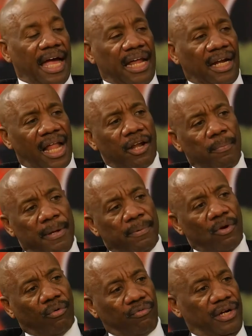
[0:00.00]
And a lot of people
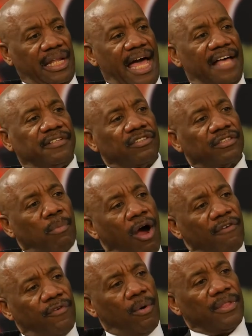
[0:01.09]
don't realize the
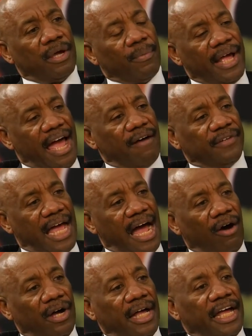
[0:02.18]
smartphone that we have
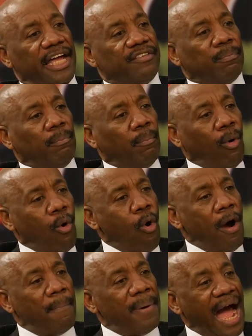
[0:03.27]
now is
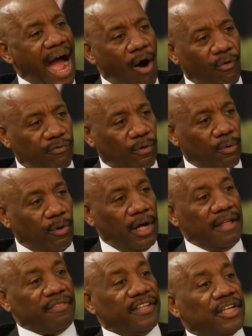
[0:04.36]
more powerful
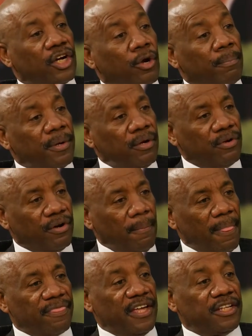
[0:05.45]
than the computer
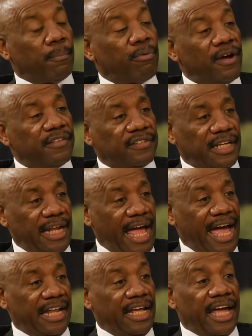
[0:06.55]
that the president
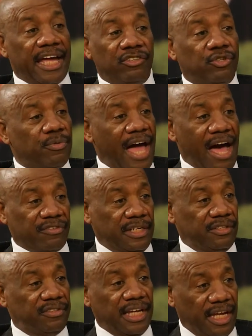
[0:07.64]
had in
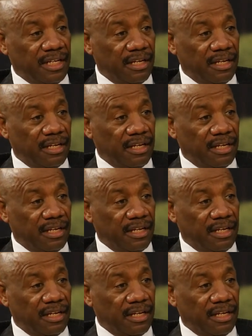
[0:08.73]
2010.